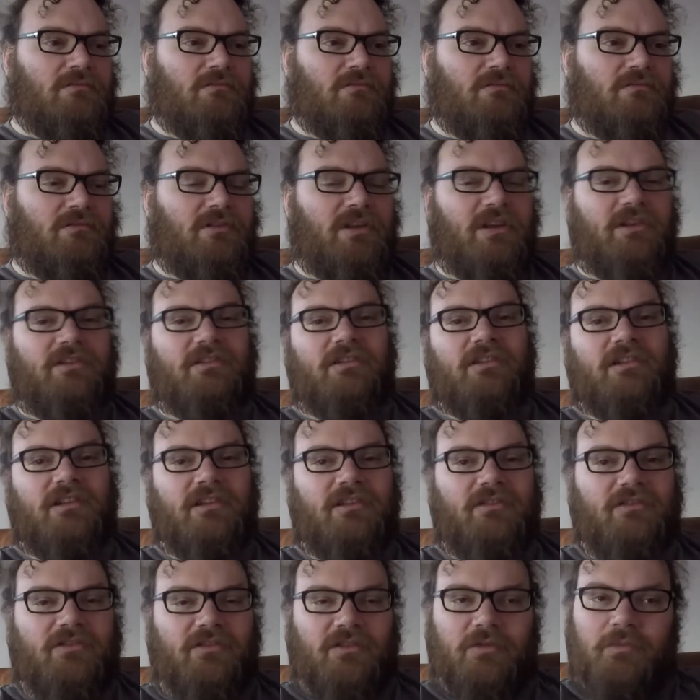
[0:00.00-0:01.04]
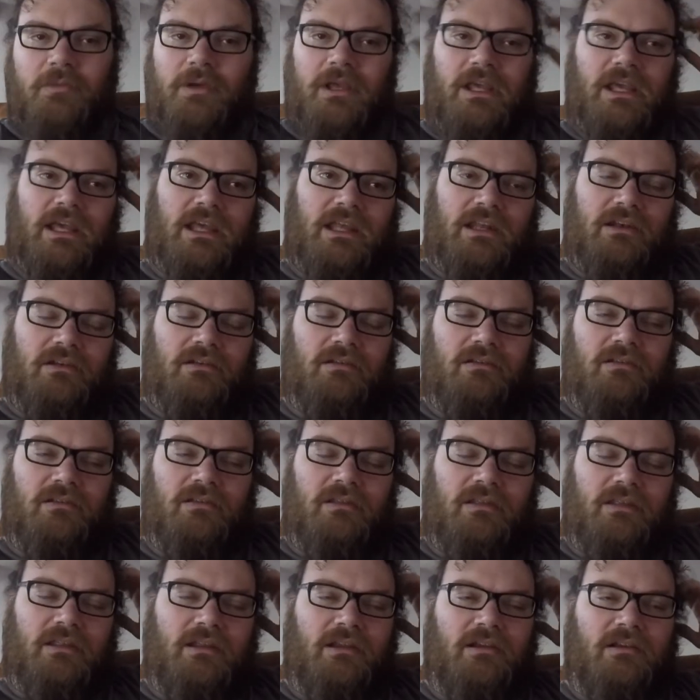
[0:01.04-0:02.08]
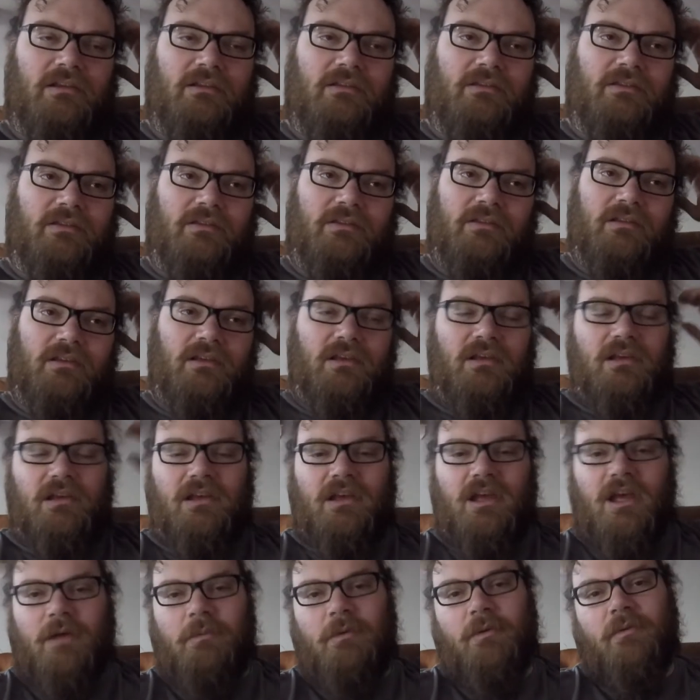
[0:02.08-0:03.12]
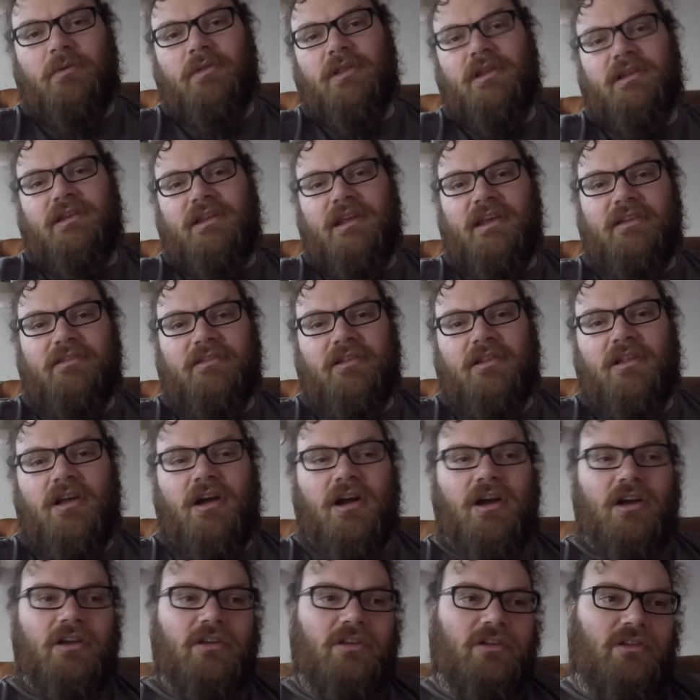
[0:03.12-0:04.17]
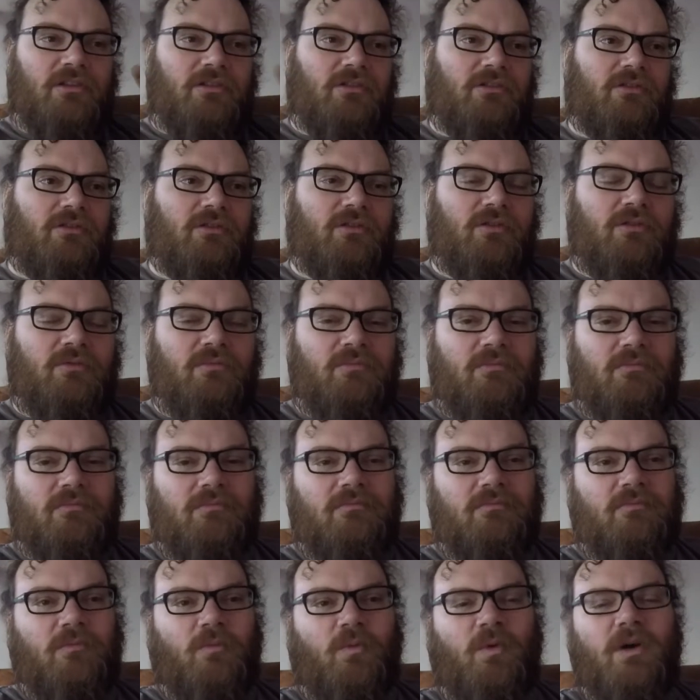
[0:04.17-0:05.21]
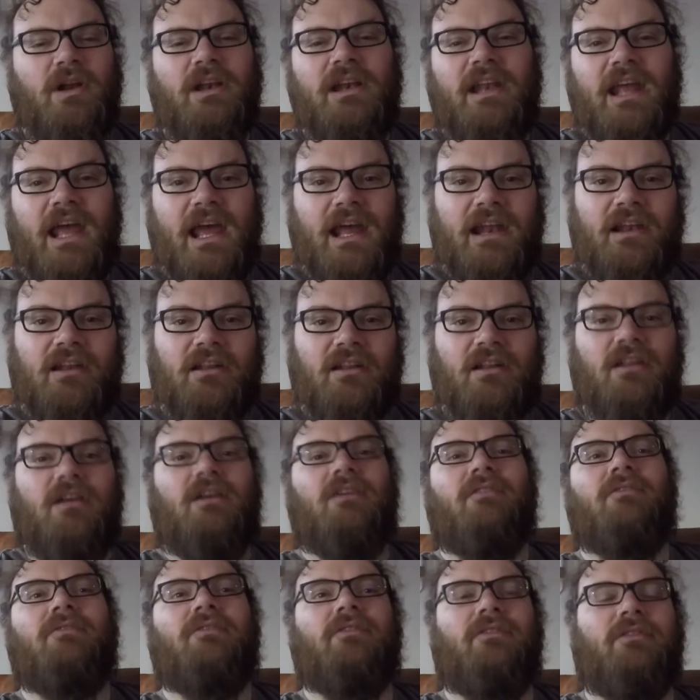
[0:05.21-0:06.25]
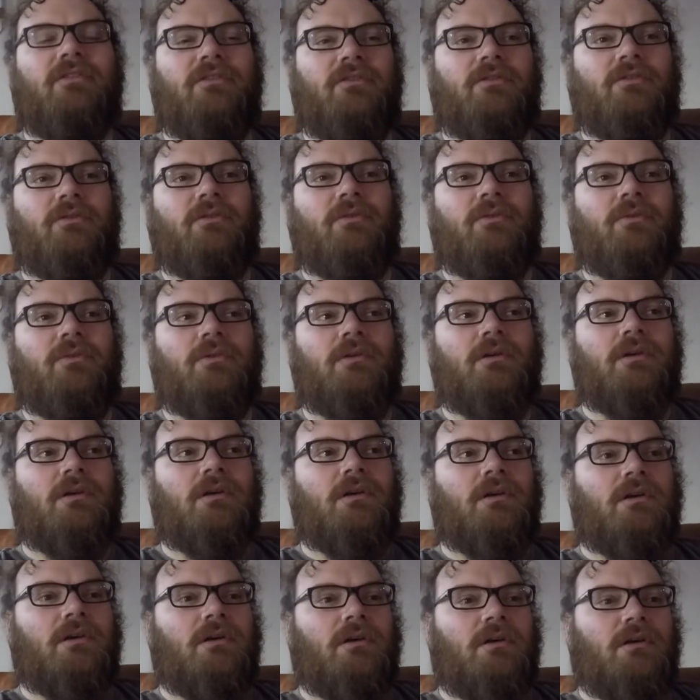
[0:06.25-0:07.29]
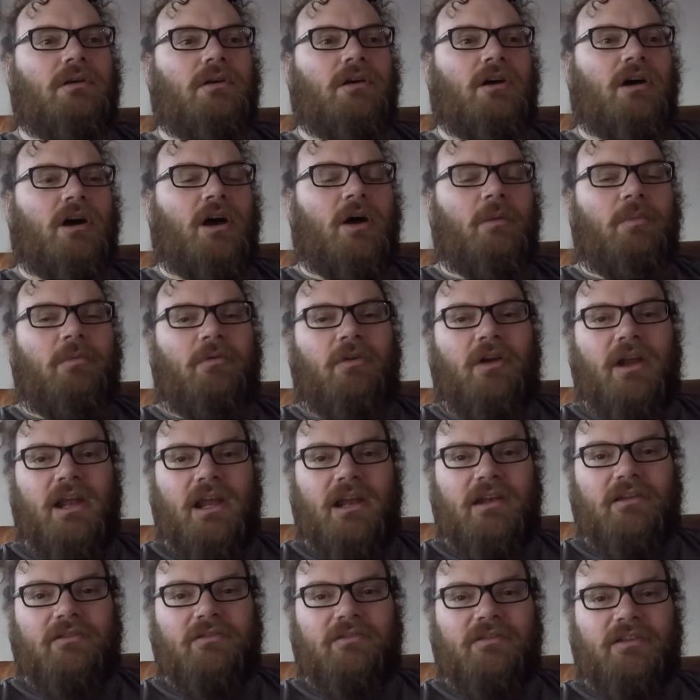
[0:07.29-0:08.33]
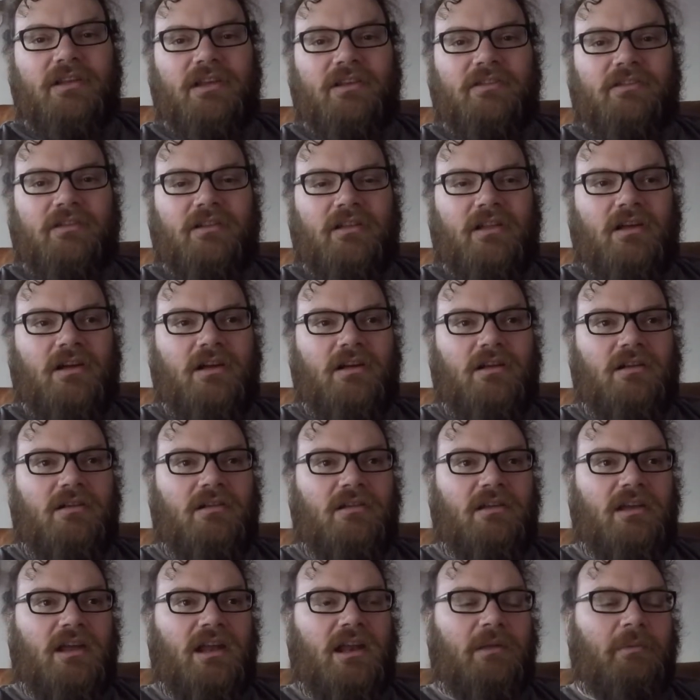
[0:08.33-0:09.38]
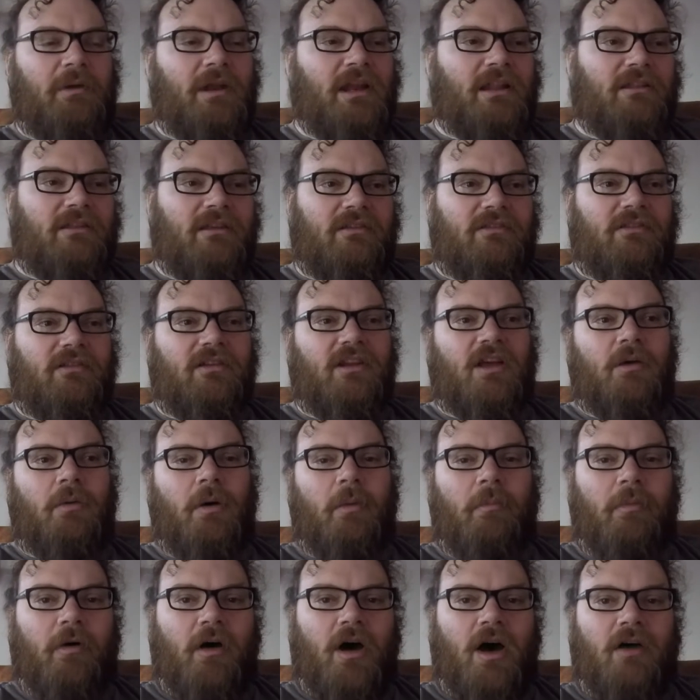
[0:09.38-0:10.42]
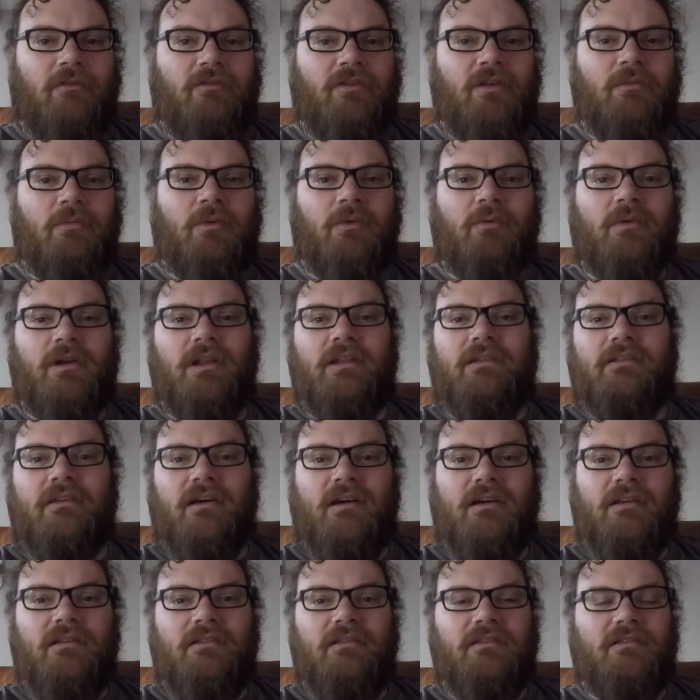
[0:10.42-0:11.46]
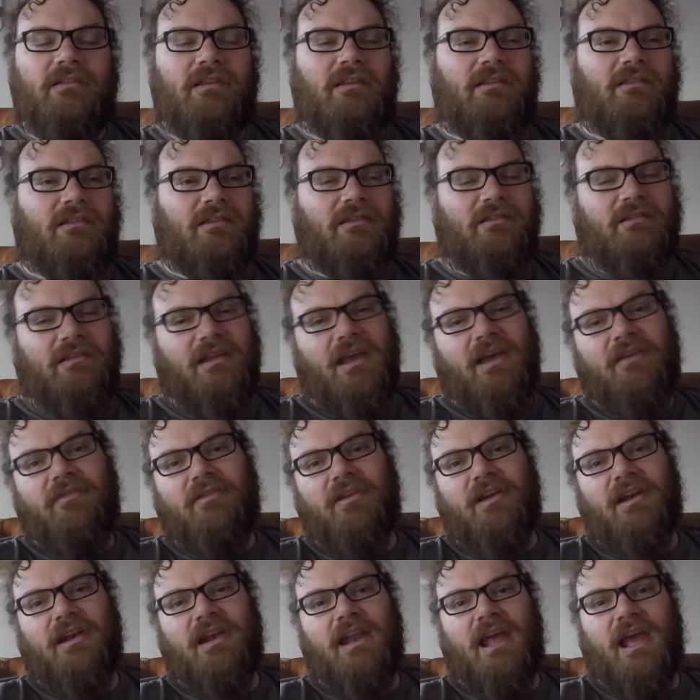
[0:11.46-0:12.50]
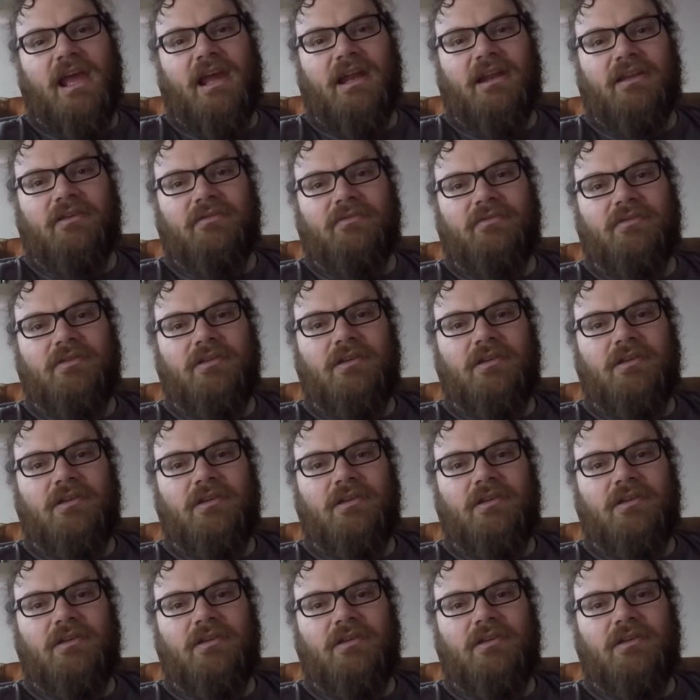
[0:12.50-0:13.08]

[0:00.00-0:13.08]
digitally zooming in. With a DSLR you can zoom. One day I'd love to upgrade to a DSLR, and I mean, it doesn't come up often, but when it does, it's a definite negative.